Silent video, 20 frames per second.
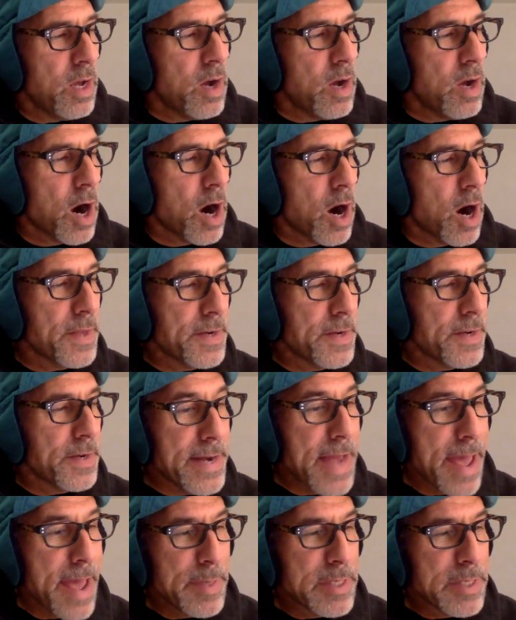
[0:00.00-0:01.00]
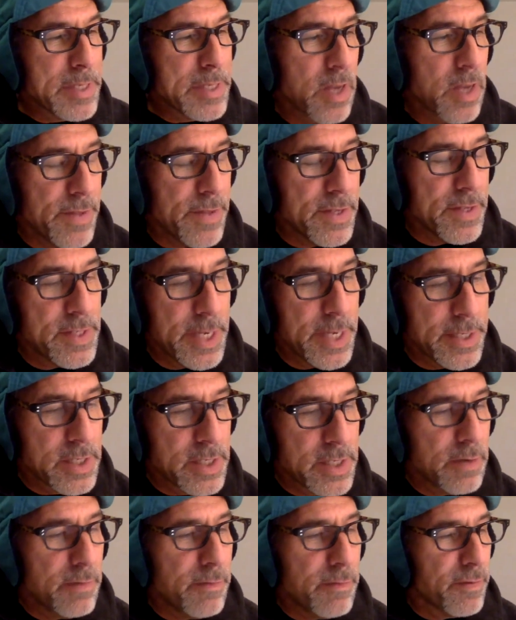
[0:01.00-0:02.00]
Are the dynamics of the
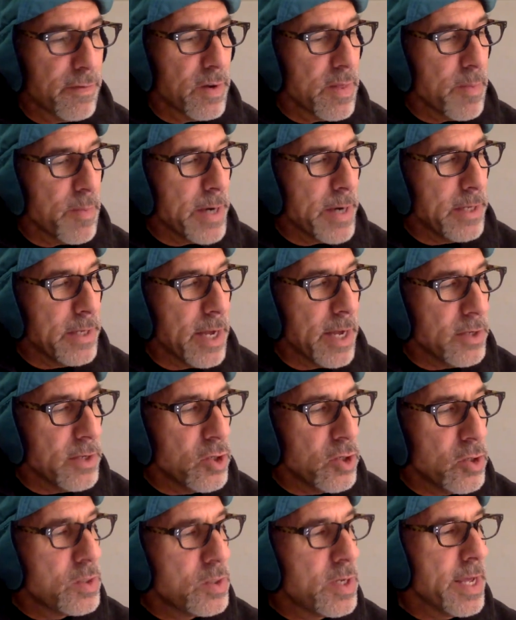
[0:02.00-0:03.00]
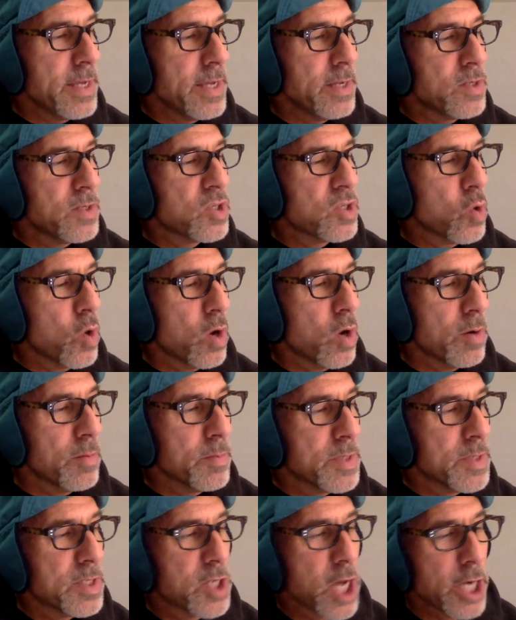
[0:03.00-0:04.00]
system for the Monday night Tuesday storm
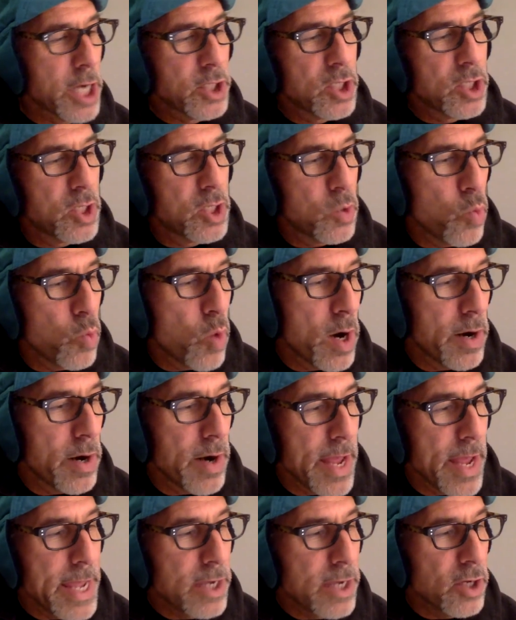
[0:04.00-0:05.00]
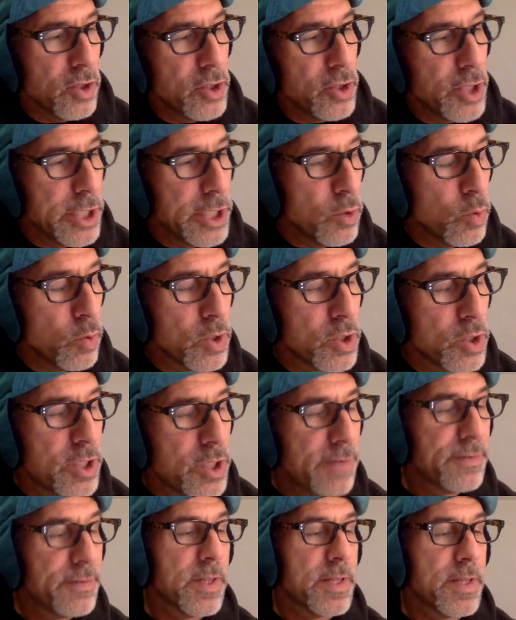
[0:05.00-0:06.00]
such where a continual
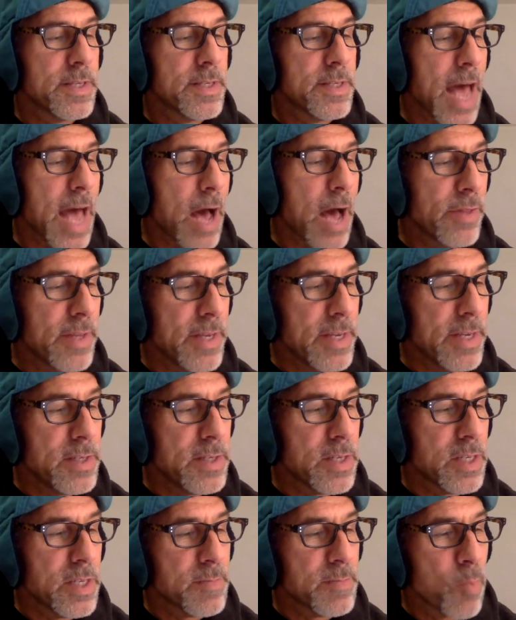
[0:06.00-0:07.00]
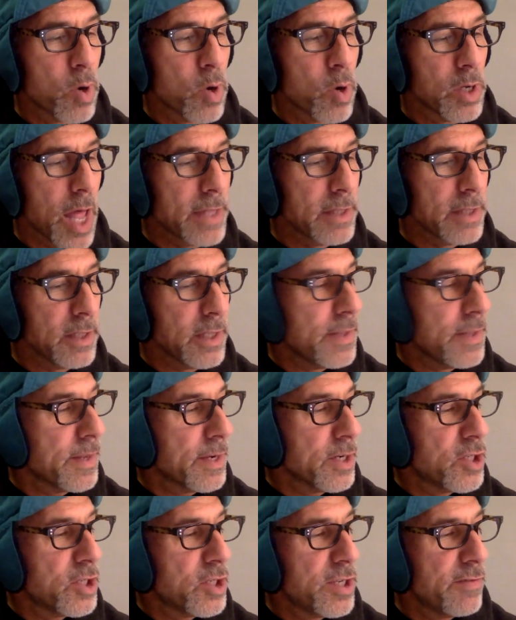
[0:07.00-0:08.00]
shift to the southeast is more likely than a
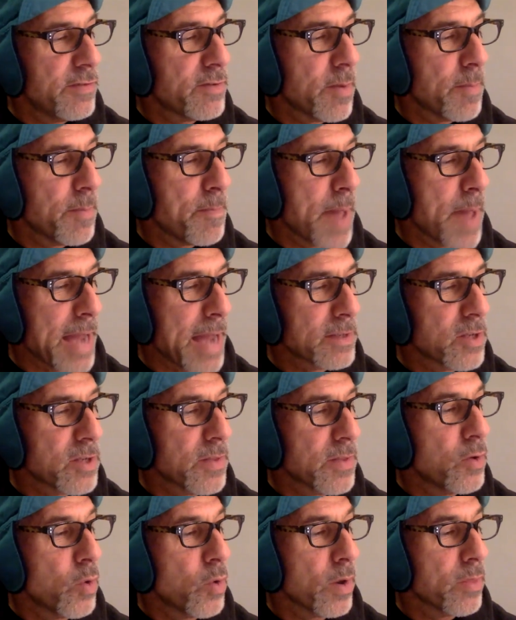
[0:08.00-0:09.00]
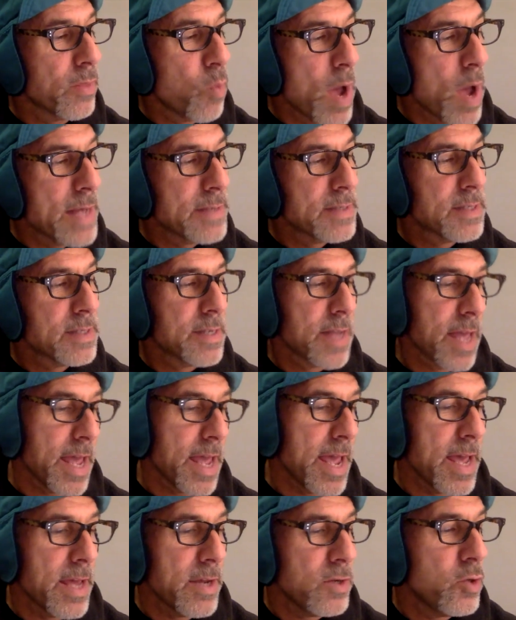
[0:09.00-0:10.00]
shift back to the northwest?
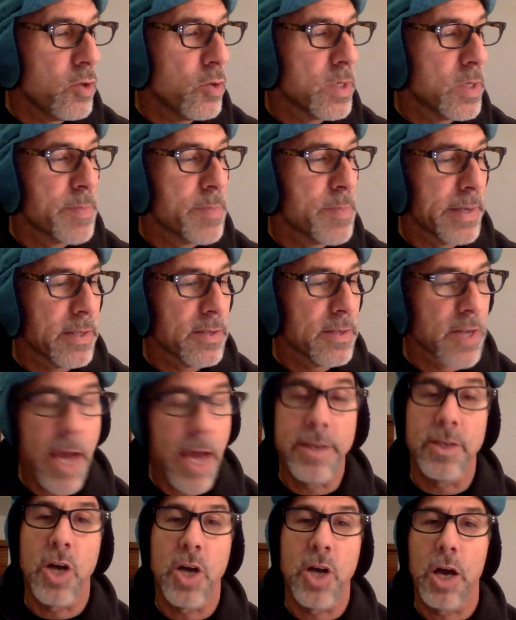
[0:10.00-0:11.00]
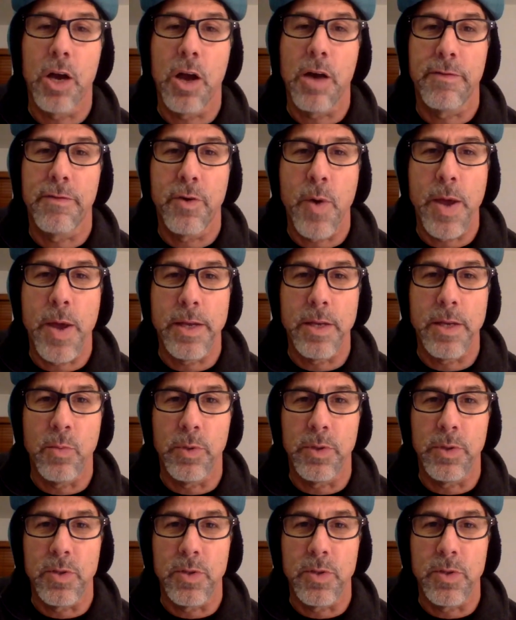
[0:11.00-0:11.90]
And do you expect a tight cutoff gradient with the